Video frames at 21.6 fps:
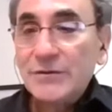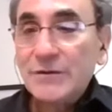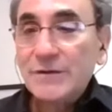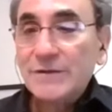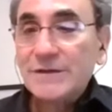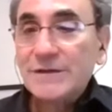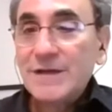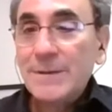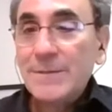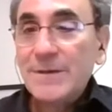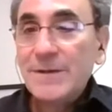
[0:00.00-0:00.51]
of
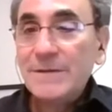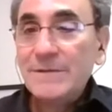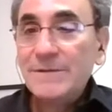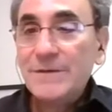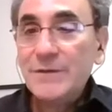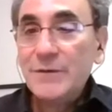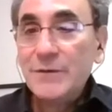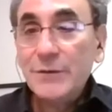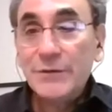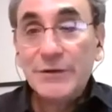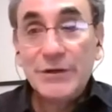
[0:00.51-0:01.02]
some of the
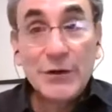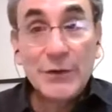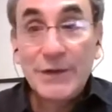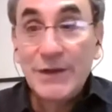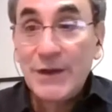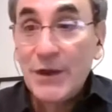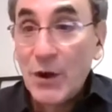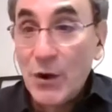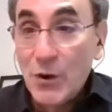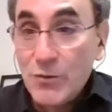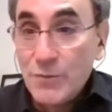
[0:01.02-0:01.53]
food, you know,
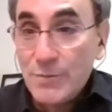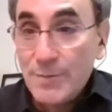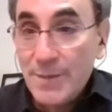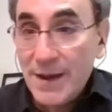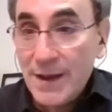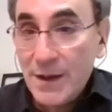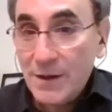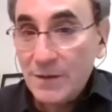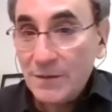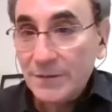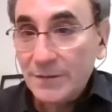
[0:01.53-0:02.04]
the
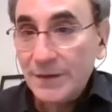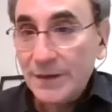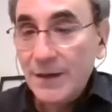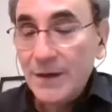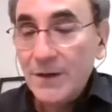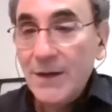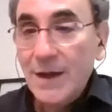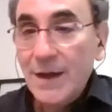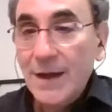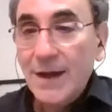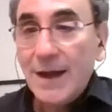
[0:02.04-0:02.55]
oatmeal, you
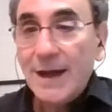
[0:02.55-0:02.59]
know.